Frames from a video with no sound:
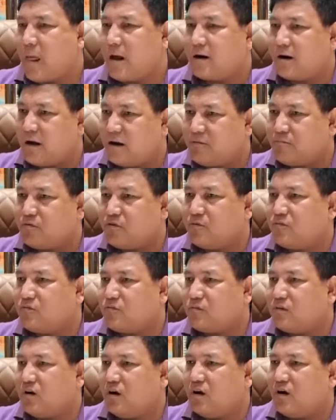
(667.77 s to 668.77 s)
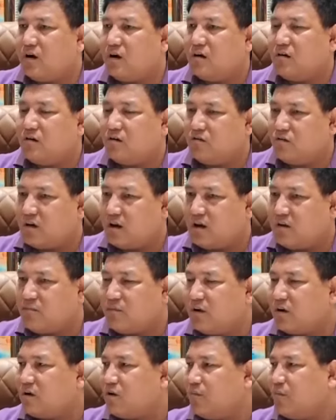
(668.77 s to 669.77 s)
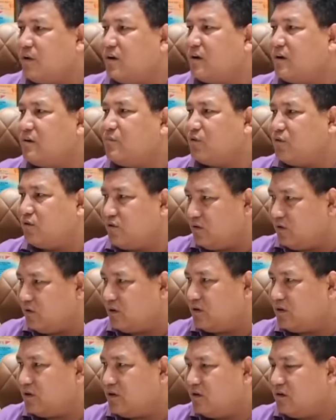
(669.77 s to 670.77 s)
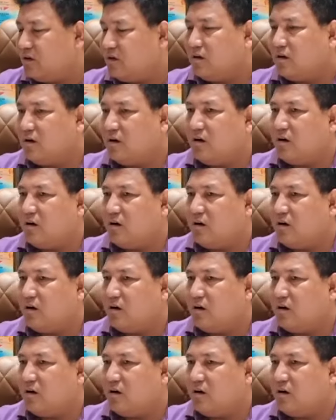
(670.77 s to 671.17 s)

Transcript: right from Honorable Gopinath Bordoloi,